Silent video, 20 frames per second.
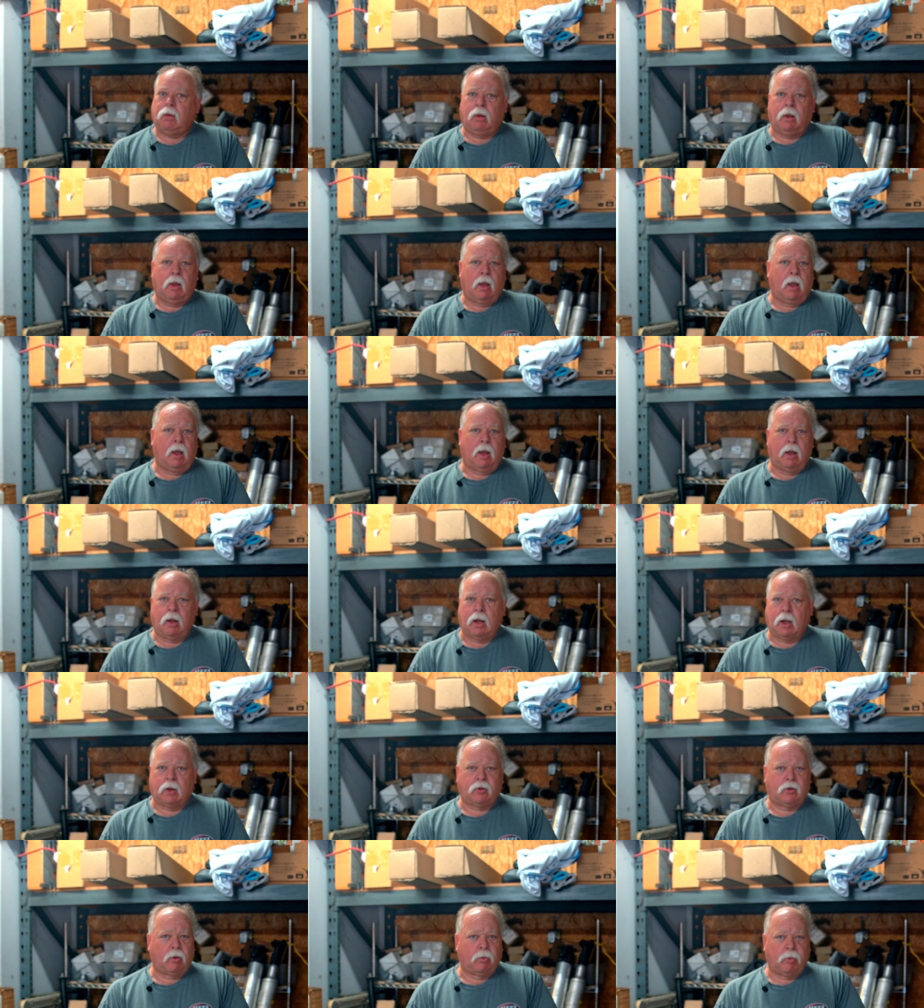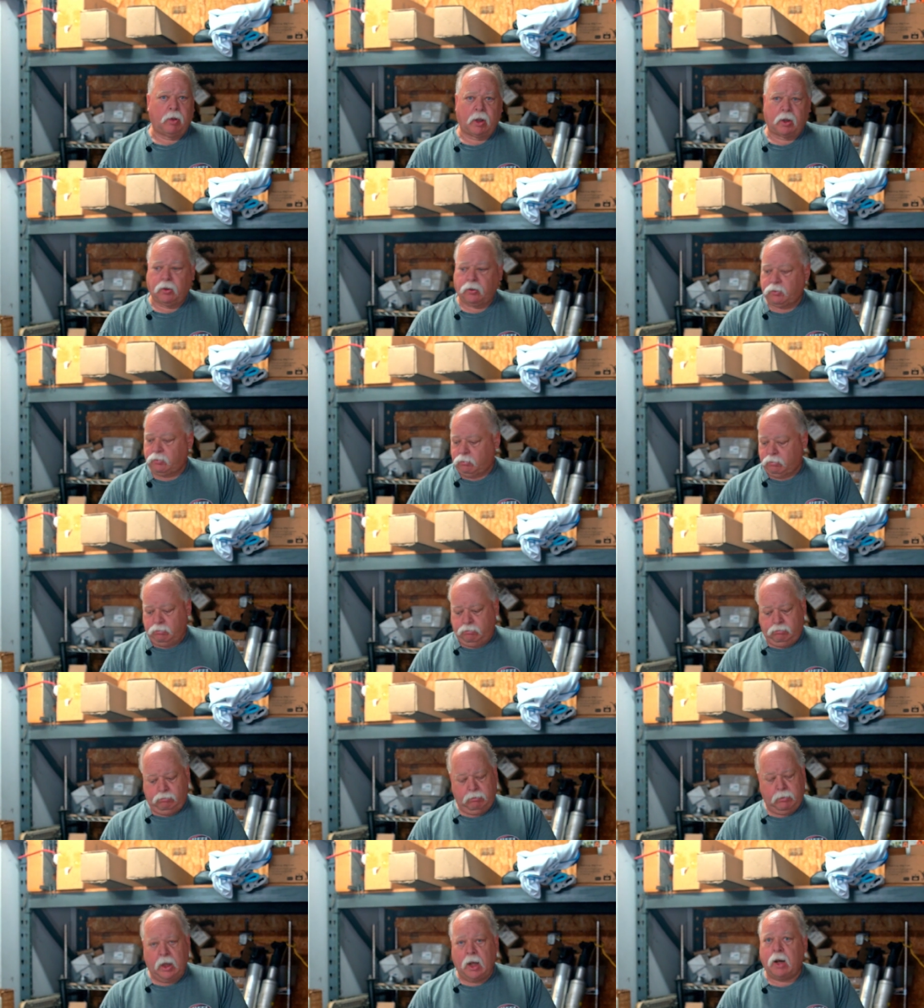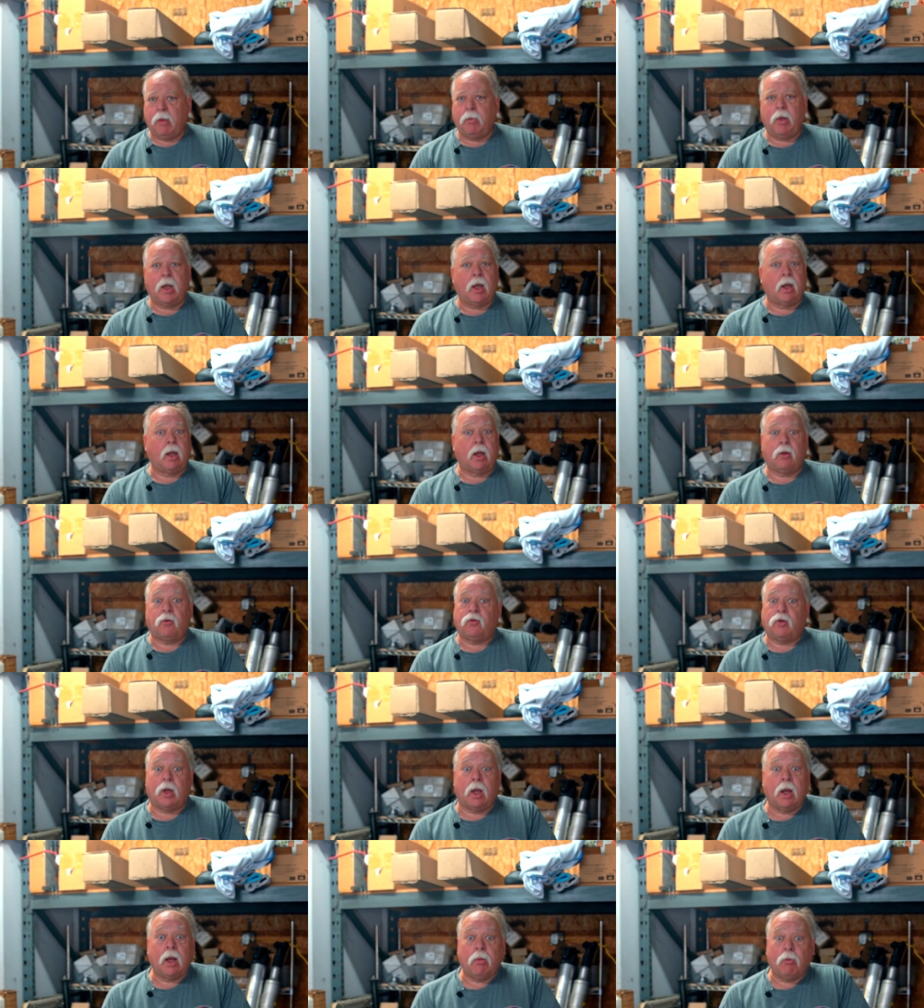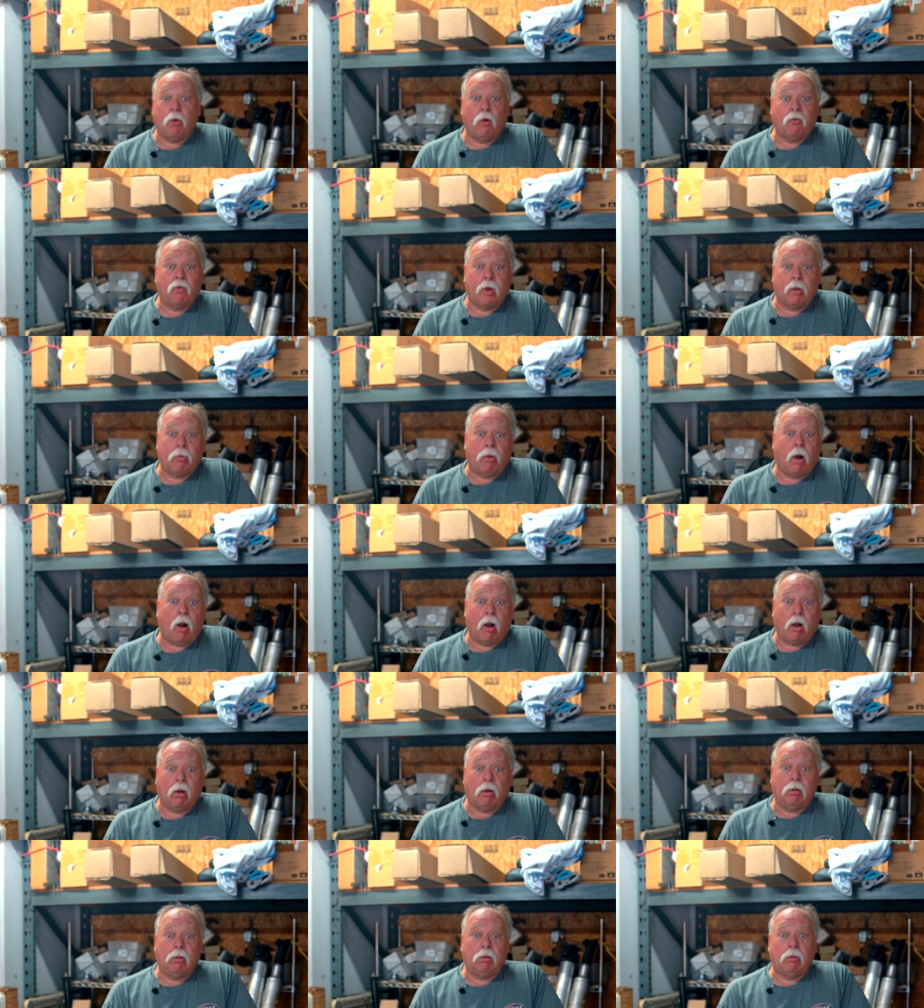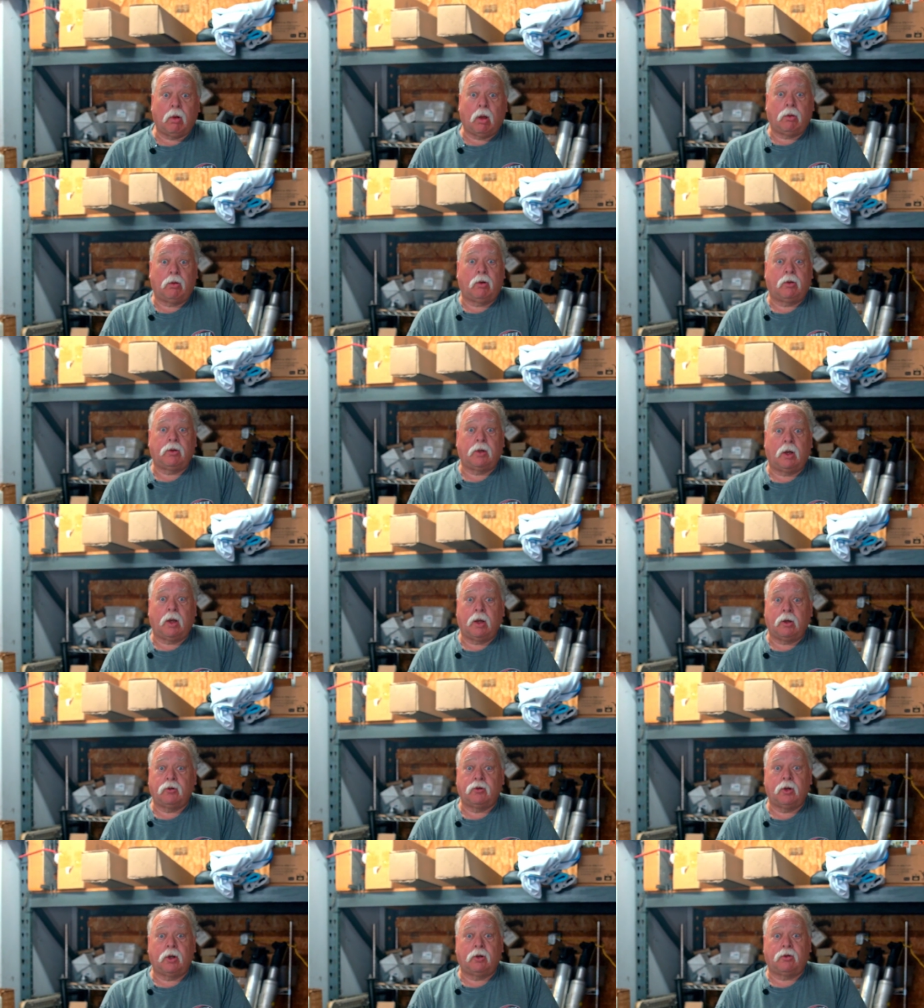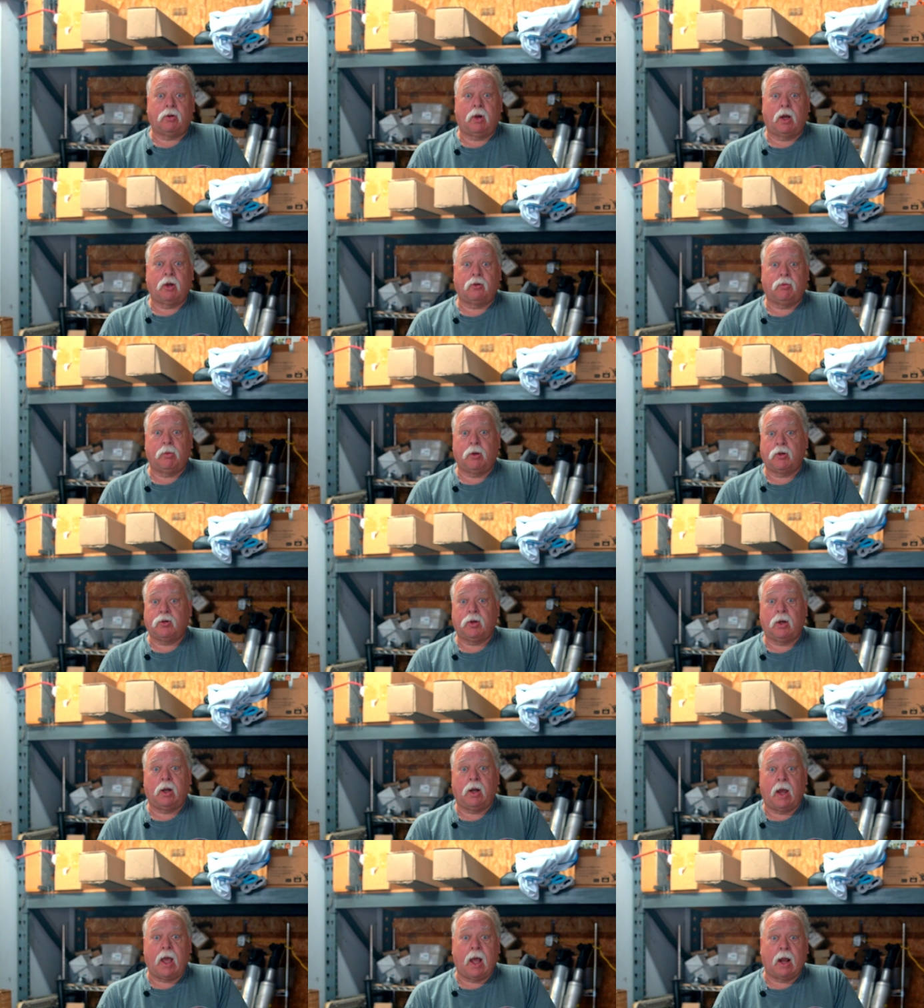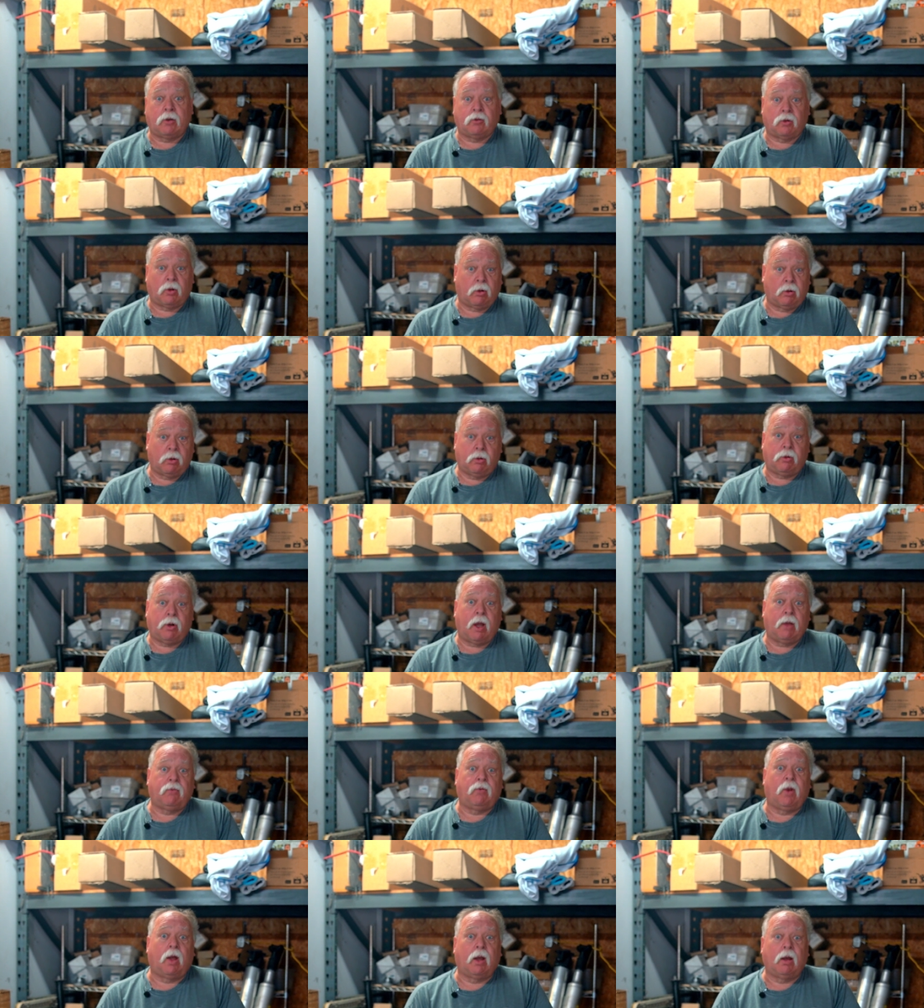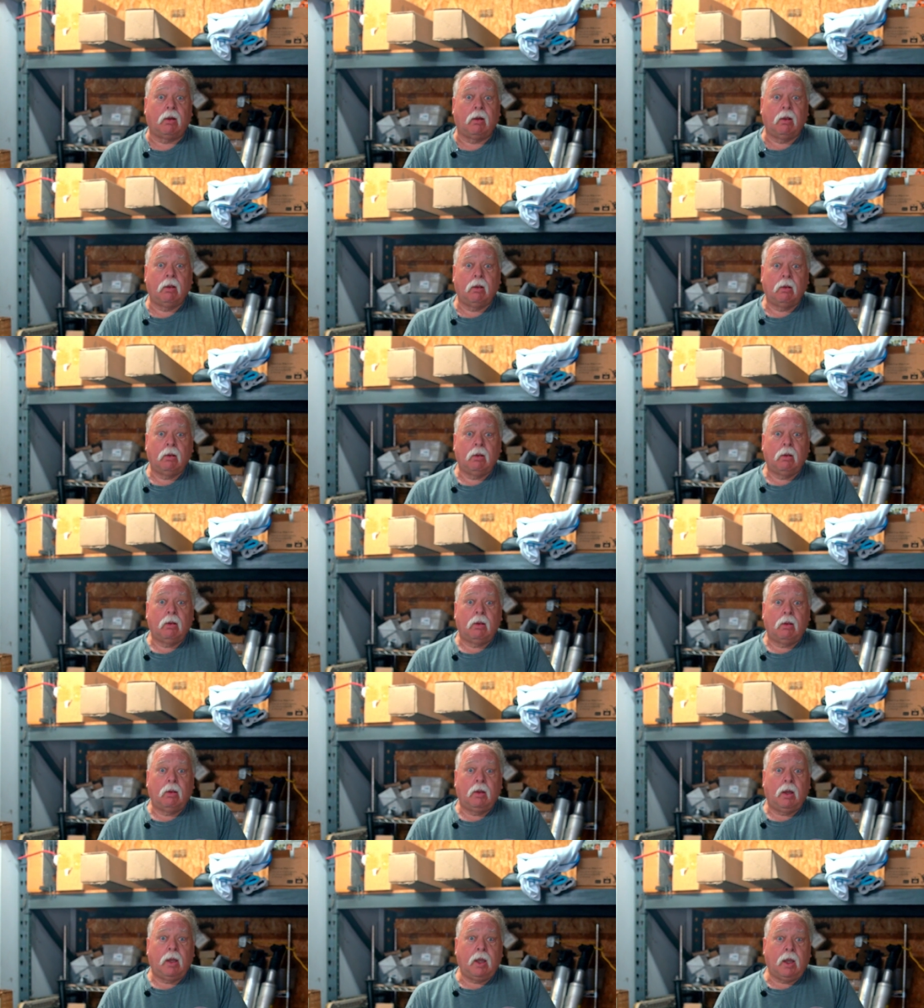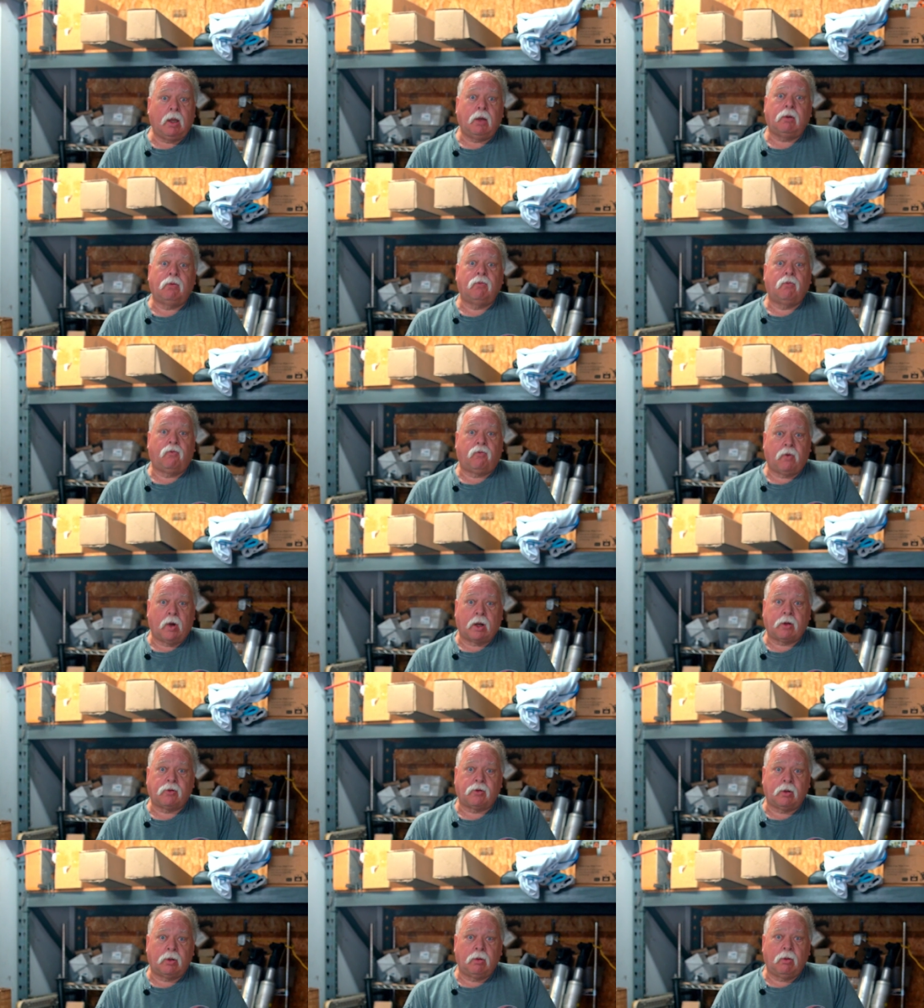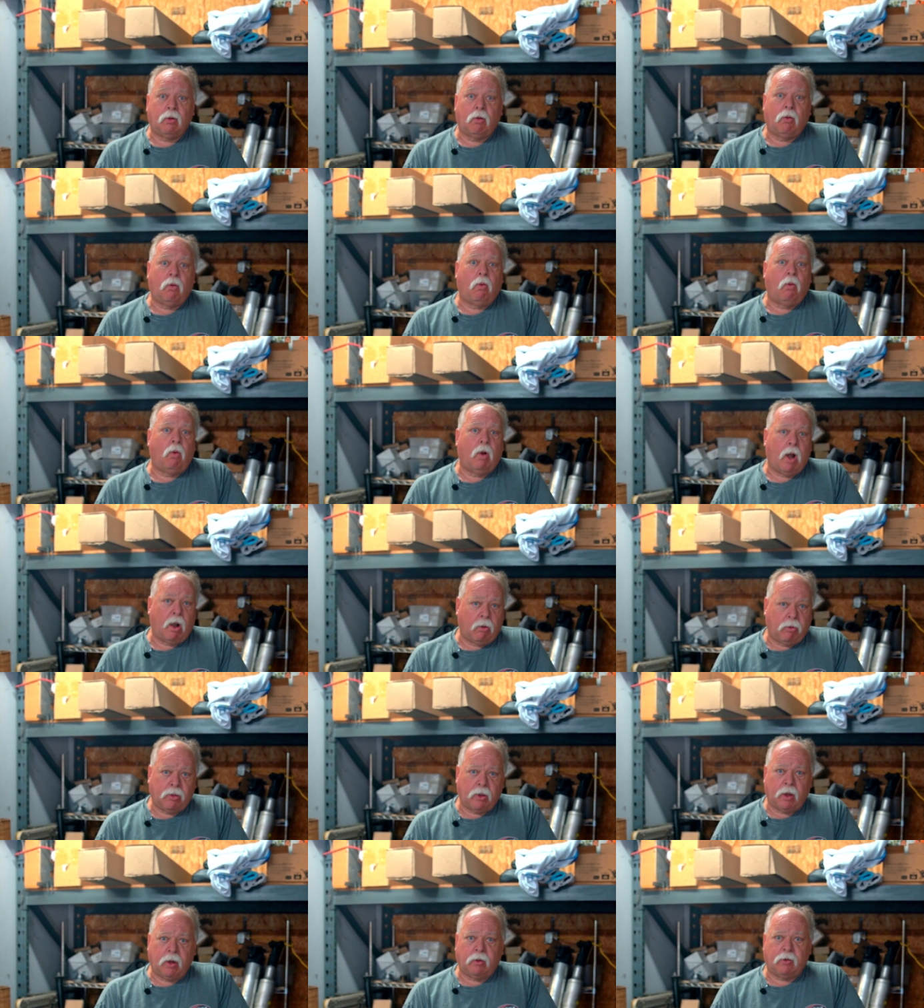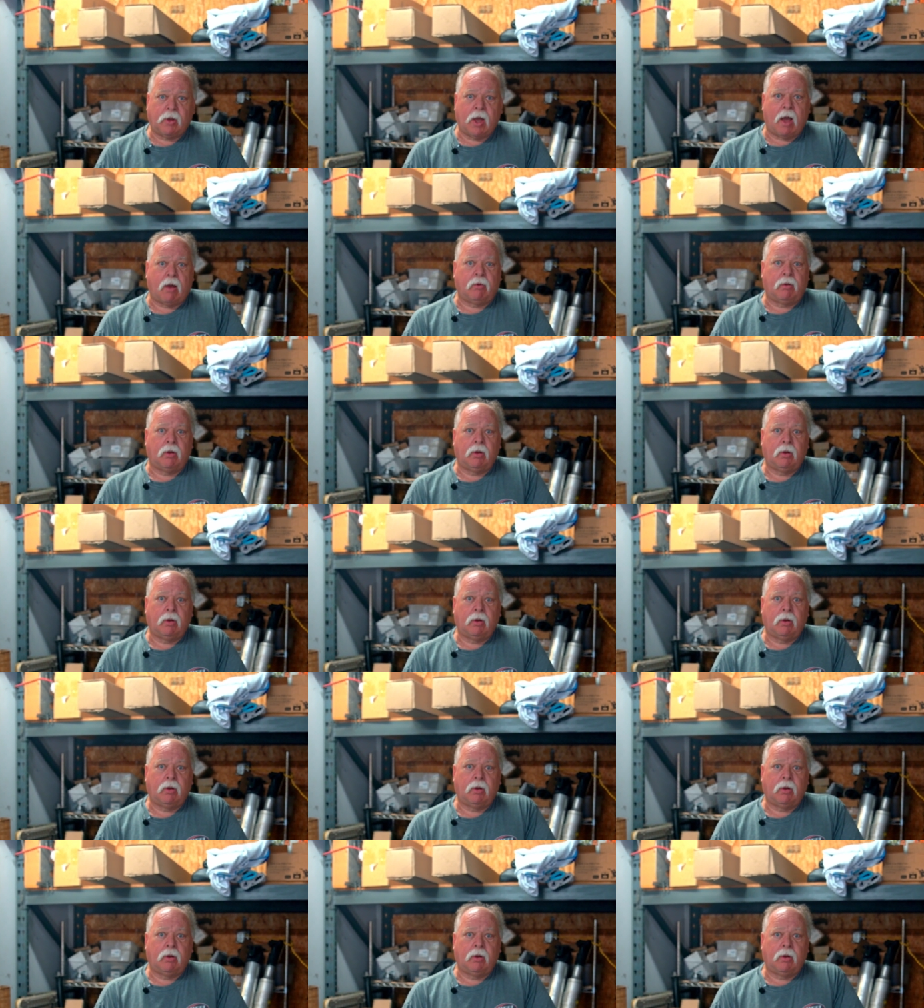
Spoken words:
And that's the biggest enemy against any moving part, whether it's an engine, a transmission, an axle, or a driveline. Heat and friction wear things out.